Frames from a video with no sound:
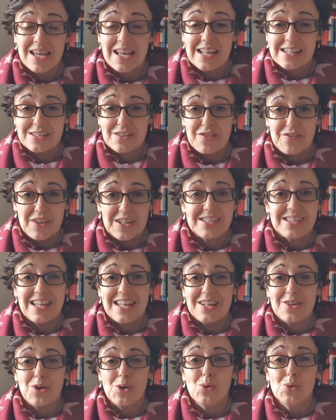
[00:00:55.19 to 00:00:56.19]
to fit
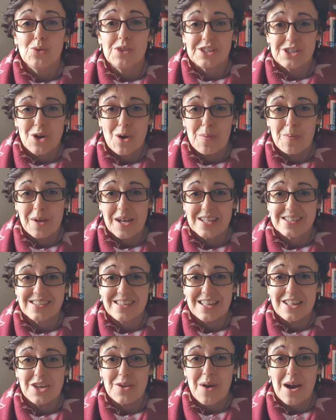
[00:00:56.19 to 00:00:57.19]
in all the topics
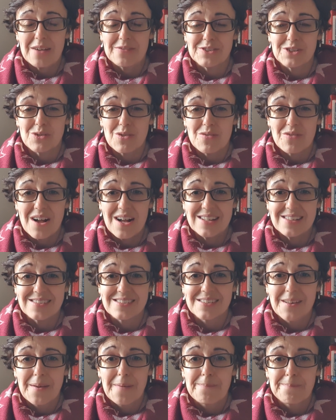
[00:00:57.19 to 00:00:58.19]
that you have to revise.